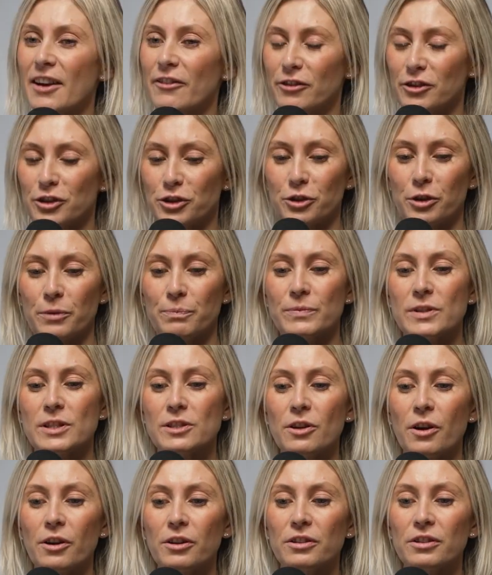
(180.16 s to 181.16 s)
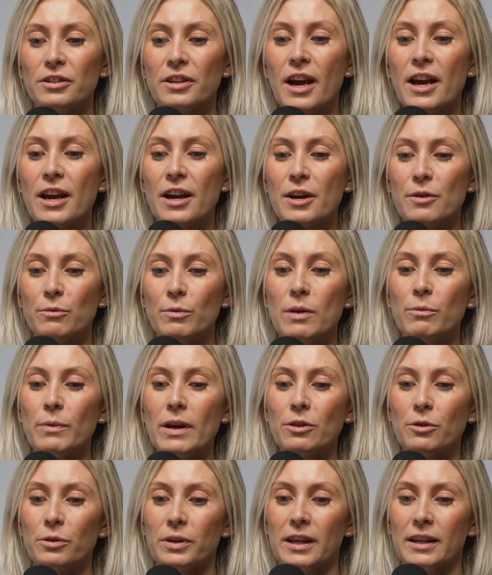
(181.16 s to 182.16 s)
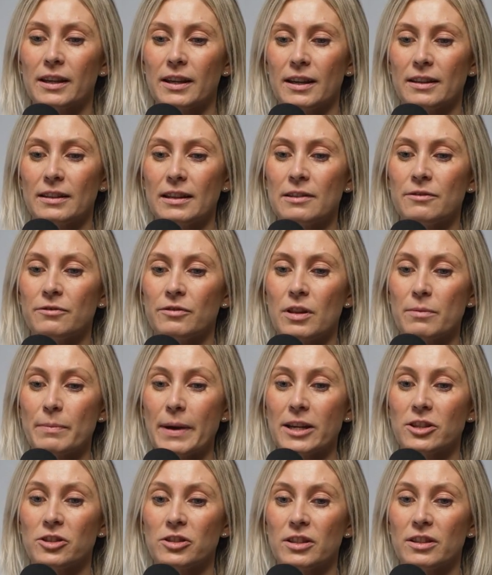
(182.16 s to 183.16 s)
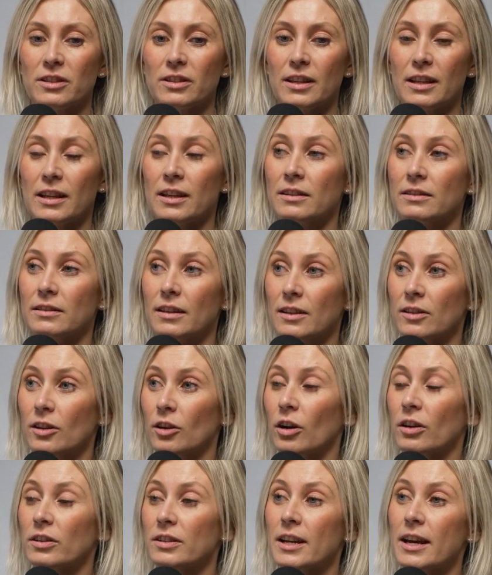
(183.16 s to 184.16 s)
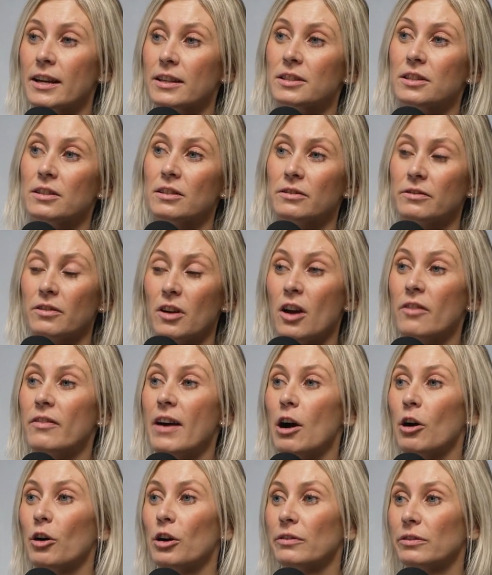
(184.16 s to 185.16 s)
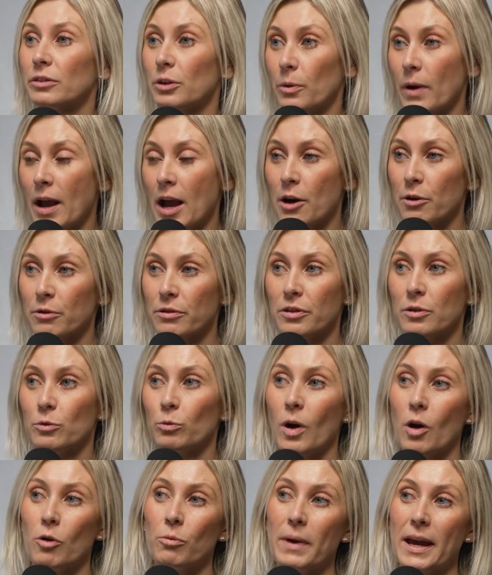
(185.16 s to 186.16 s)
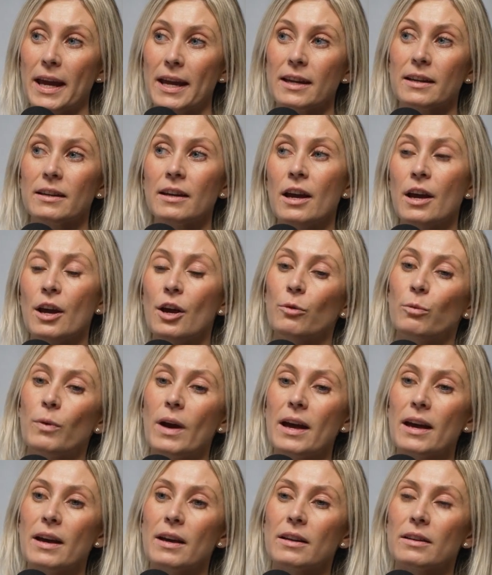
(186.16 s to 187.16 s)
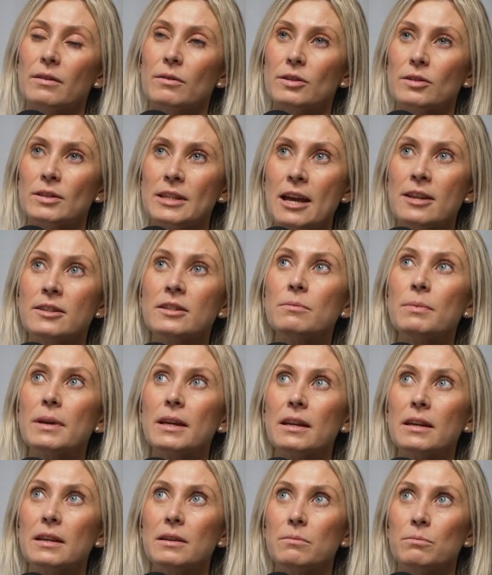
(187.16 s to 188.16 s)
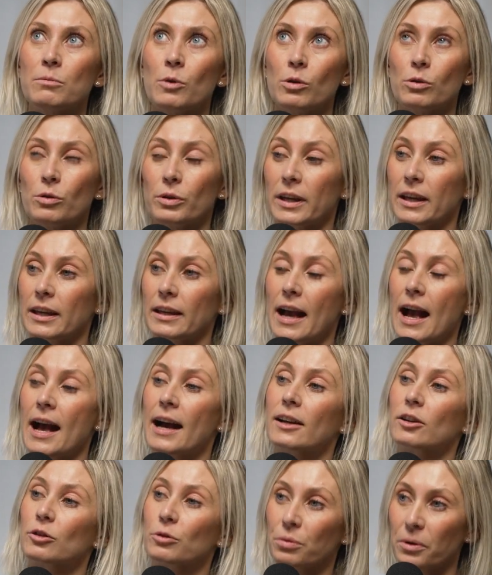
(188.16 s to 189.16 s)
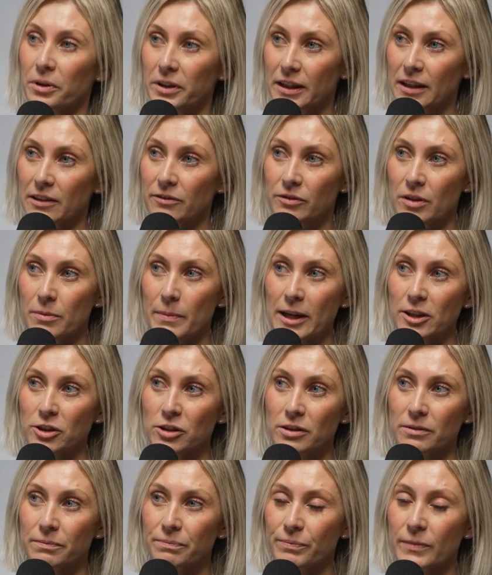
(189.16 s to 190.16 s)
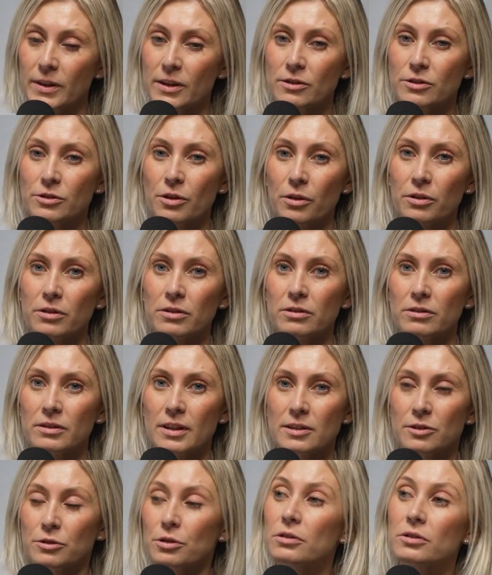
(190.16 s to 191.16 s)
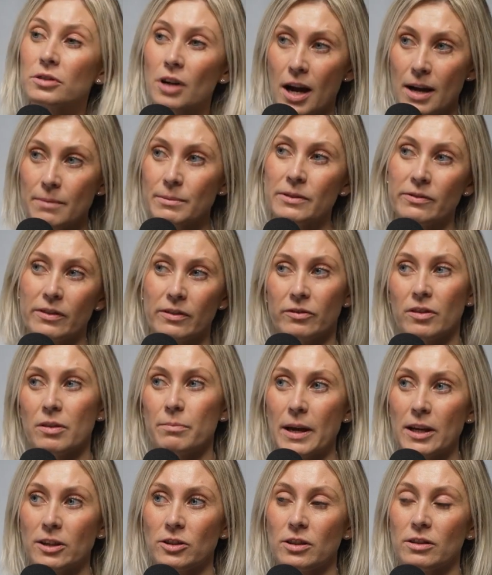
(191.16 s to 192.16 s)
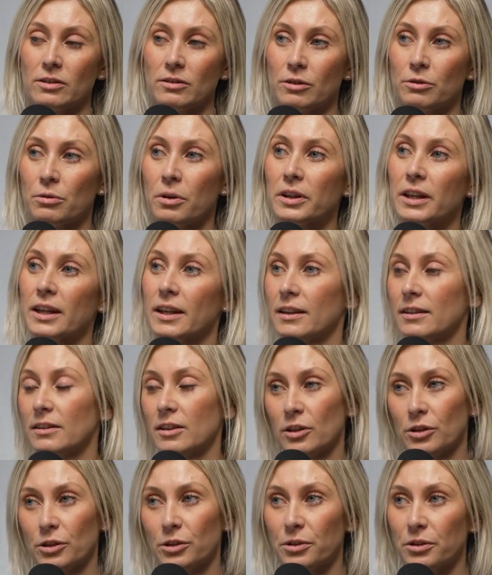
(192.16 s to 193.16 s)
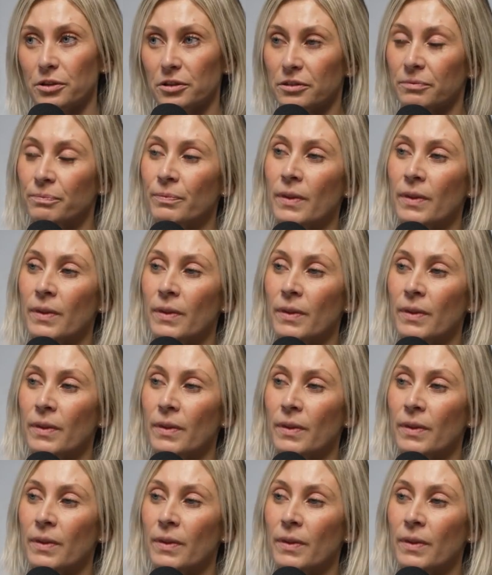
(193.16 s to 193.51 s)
for sure. So when we're looking at inflammation in the context of our overall health and well-being, we tend to be more looking at chronic inflammation. So there's two types of inflammation, chronic and acute.